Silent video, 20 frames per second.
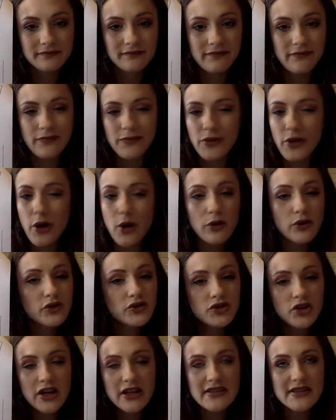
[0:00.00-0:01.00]
No
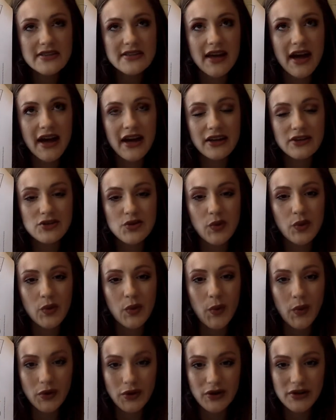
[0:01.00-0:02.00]
straight sides or
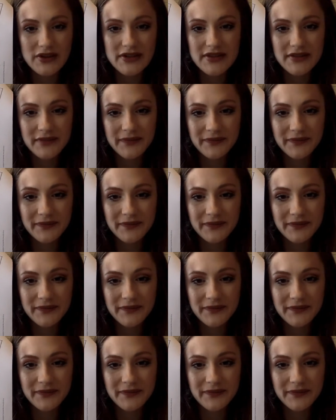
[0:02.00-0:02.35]
corners.